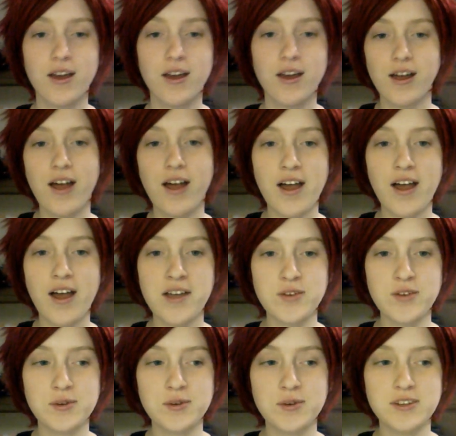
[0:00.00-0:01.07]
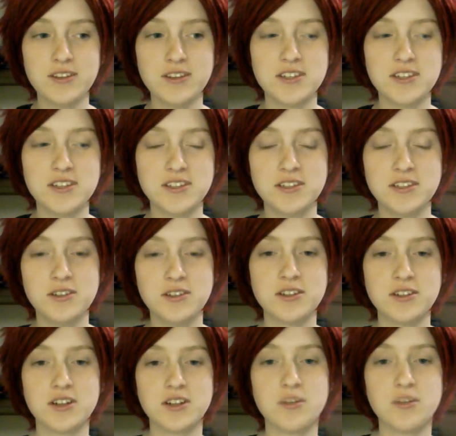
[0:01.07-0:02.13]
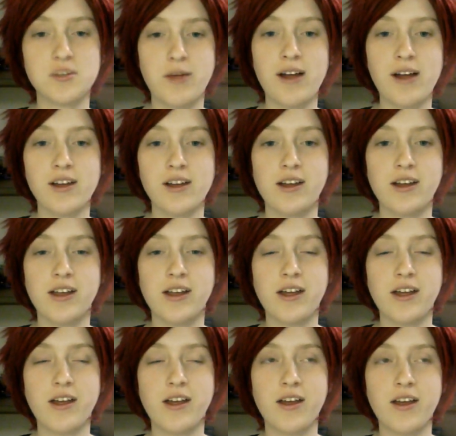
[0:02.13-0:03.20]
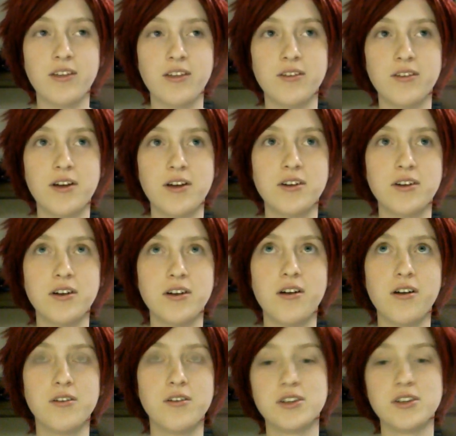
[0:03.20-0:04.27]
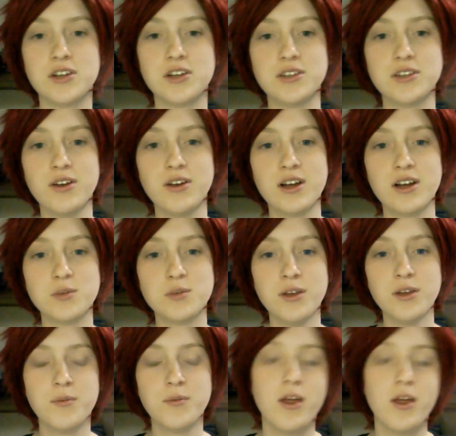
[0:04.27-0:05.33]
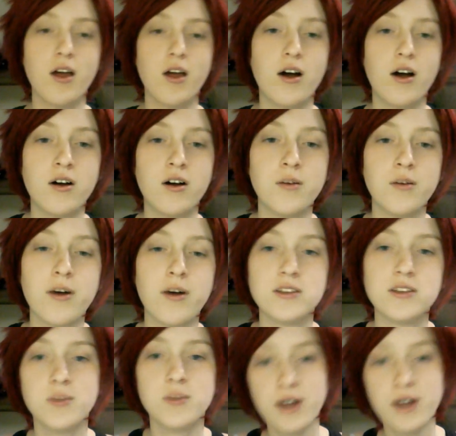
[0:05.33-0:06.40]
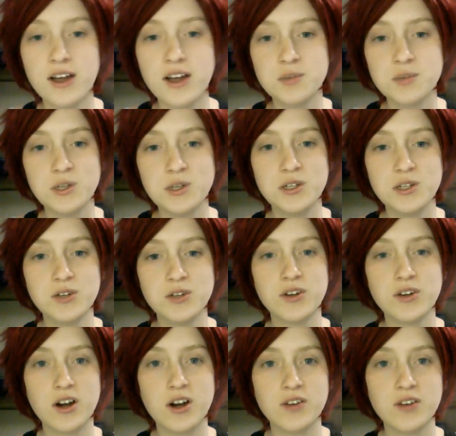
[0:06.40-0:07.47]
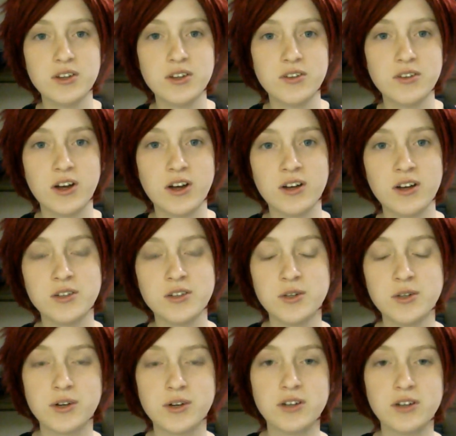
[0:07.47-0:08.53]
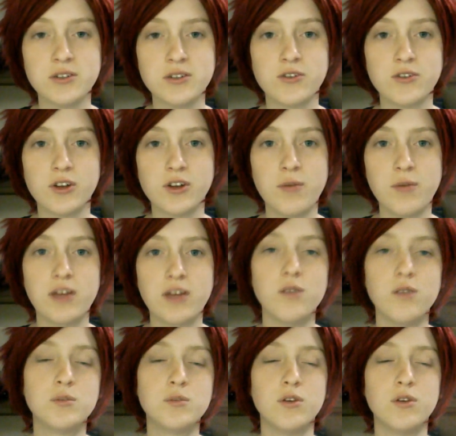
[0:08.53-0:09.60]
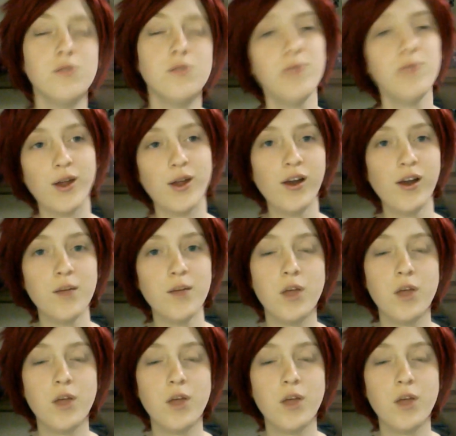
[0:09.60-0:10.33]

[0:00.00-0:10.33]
Hi everyone, this is To the Stars and Back, aka the founder of Cosplay. Somebody asked me to do a Gaara tutorial for the makeup, so here I am.